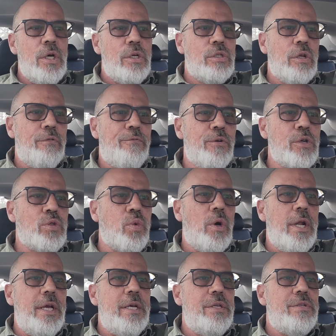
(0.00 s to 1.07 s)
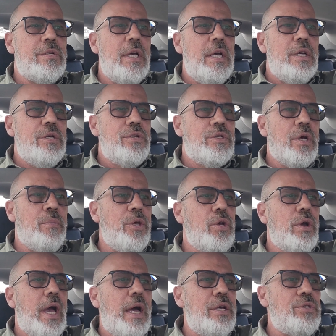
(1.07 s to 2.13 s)
So the first one is some of you
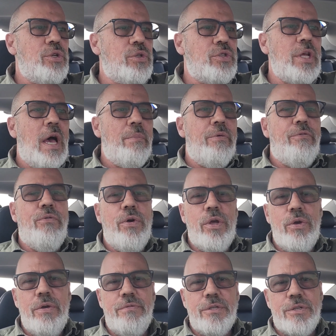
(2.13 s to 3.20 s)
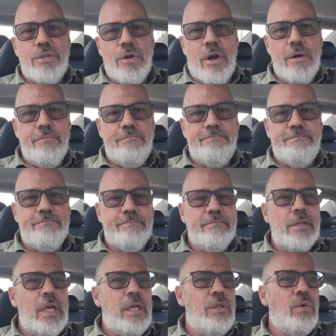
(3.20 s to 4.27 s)
guys are stopped before you even start.
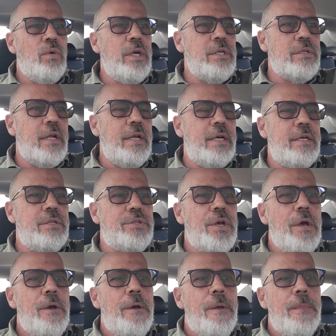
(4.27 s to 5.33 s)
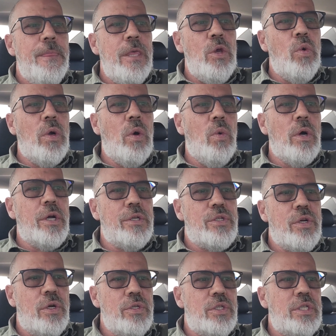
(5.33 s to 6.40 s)
And the reason is you want to work a
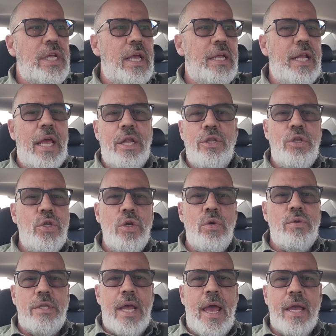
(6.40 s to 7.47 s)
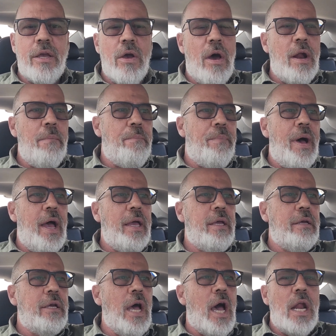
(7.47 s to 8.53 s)
certain state and you daggone it, by
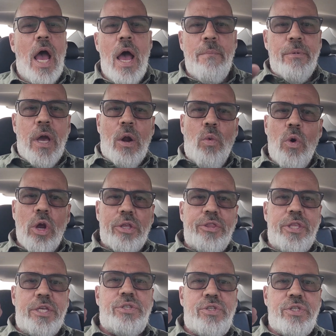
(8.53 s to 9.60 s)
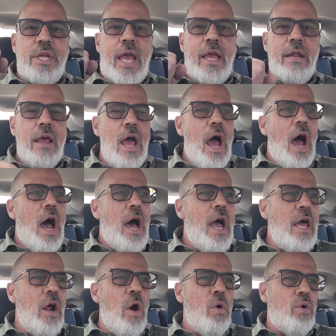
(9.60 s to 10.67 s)
God, I'm going to work this state.
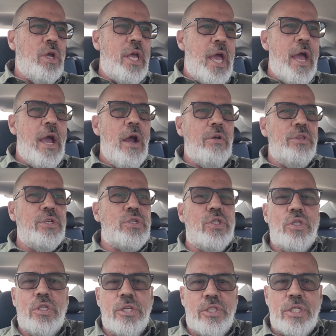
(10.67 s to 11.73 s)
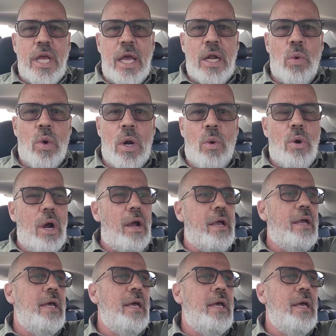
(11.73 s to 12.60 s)
I don't care. This is the state I want to work.